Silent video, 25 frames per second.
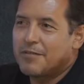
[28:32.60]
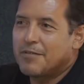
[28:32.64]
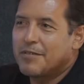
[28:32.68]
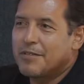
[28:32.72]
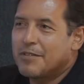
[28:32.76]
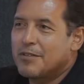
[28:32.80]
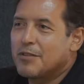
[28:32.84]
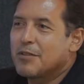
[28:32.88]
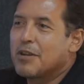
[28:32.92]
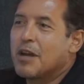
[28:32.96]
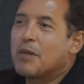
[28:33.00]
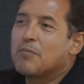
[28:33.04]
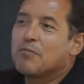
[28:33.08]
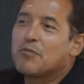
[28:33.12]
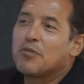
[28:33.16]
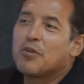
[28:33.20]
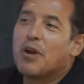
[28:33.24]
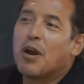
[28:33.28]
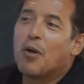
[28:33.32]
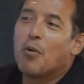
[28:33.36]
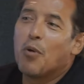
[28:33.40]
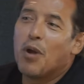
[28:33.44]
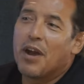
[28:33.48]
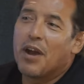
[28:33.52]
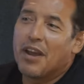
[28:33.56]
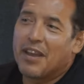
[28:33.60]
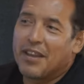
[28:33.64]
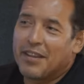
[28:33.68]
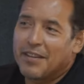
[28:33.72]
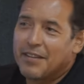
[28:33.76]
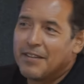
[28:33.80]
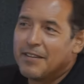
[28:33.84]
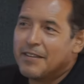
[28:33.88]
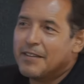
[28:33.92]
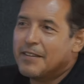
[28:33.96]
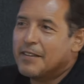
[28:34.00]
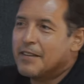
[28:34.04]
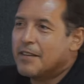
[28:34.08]
to come to Hawaii.
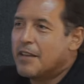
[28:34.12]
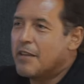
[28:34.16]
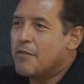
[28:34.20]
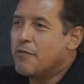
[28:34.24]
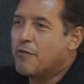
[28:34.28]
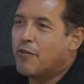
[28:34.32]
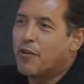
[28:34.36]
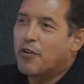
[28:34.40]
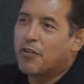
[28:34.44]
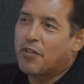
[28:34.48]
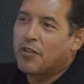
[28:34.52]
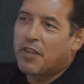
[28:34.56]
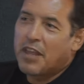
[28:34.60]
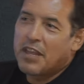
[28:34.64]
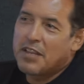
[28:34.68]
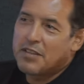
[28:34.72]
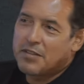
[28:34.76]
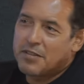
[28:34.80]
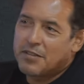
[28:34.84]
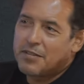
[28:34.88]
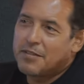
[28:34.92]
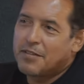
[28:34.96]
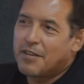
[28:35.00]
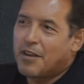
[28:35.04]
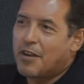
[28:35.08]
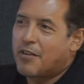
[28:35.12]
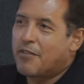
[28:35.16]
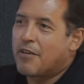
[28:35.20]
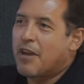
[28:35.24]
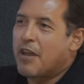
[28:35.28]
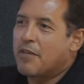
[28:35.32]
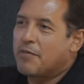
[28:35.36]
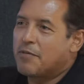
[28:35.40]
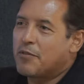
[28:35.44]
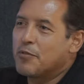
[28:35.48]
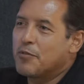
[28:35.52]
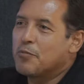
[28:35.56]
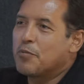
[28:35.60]
In 4 days,
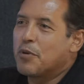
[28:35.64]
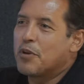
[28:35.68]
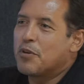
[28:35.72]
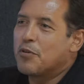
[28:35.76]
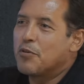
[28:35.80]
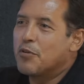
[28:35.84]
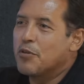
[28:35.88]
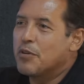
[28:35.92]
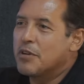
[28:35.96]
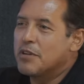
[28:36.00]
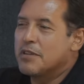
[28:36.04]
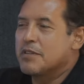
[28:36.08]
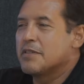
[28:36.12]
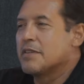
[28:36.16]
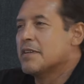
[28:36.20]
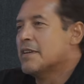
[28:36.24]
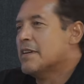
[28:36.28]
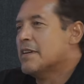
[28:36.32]
arrive to Peru,